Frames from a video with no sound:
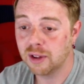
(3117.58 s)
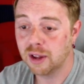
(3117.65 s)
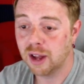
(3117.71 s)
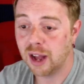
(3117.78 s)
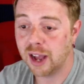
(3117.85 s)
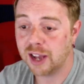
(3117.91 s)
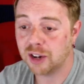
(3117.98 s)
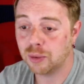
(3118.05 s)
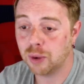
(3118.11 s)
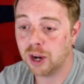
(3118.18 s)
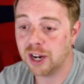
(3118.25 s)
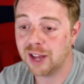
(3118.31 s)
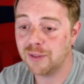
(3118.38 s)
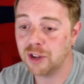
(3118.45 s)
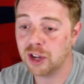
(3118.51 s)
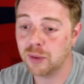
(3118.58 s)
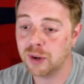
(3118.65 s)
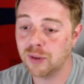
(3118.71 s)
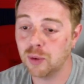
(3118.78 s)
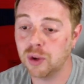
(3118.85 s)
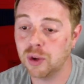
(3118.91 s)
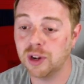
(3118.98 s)
I got to run. Have a good one,
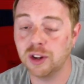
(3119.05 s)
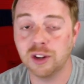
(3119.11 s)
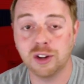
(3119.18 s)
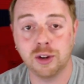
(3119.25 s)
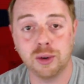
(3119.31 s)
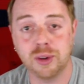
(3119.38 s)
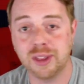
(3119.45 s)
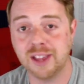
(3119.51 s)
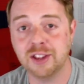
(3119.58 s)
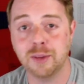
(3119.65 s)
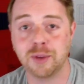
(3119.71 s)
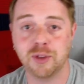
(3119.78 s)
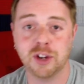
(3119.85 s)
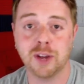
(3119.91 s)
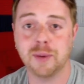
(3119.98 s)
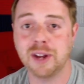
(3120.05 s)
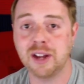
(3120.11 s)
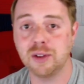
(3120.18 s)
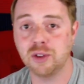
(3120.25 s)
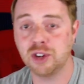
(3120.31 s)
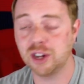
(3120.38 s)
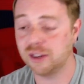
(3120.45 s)
everyone. Dude, thanks so much for coming
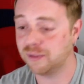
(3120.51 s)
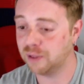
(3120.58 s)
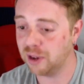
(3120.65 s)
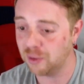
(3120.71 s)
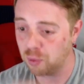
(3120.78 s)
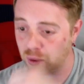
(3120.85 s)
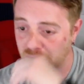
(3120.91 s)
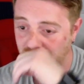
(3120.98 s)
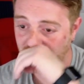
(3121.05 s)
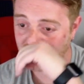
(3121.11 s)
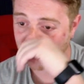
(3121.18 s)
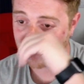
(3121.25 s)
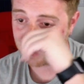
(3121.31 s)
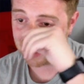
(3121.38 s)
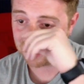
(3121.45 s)
out. Jeff, you have a wonderful day, man.